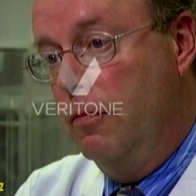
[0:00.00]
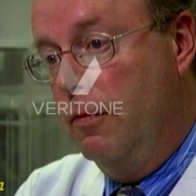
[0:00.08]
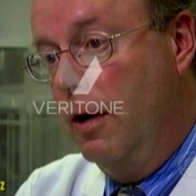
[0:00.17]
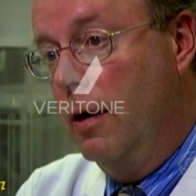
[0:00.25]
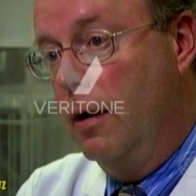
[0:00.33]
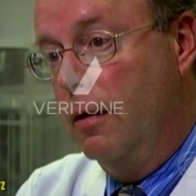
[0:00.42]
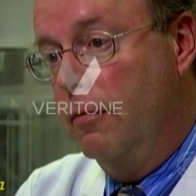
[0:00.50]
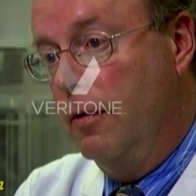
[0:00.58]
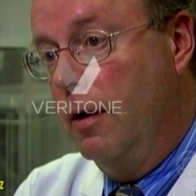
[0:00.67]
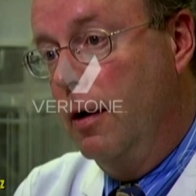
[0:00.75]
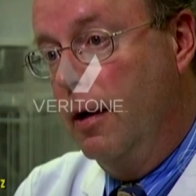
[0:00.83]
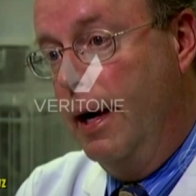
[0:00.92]
far,
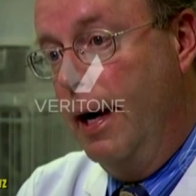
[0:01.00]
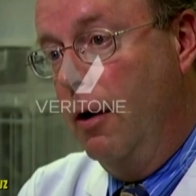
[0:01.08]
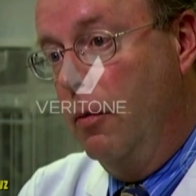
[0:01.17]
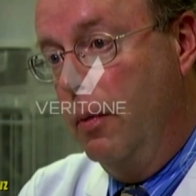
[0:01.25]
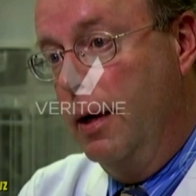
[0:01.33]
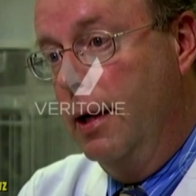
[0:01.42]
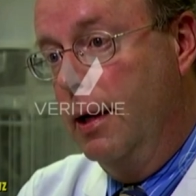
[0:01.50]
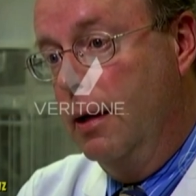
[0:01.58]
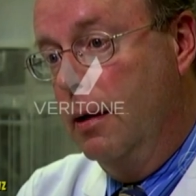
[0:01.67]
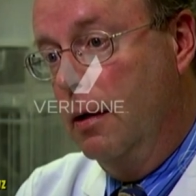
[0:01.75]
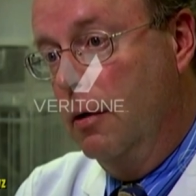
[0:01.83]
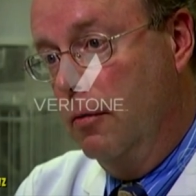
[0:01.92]
far
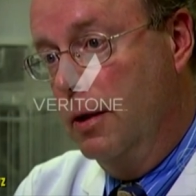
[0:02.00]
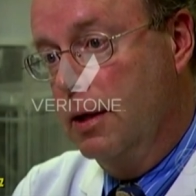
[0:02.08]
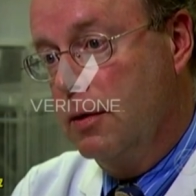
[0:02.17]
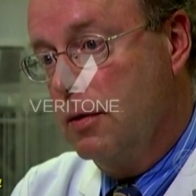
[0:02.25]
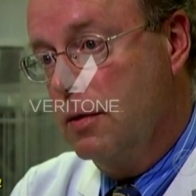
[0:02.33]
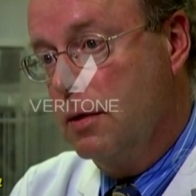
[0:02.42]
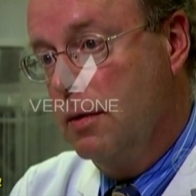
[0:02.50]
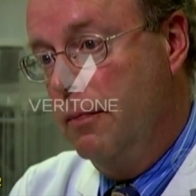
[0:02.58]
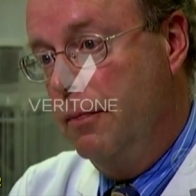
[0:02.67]
outweigh the risks.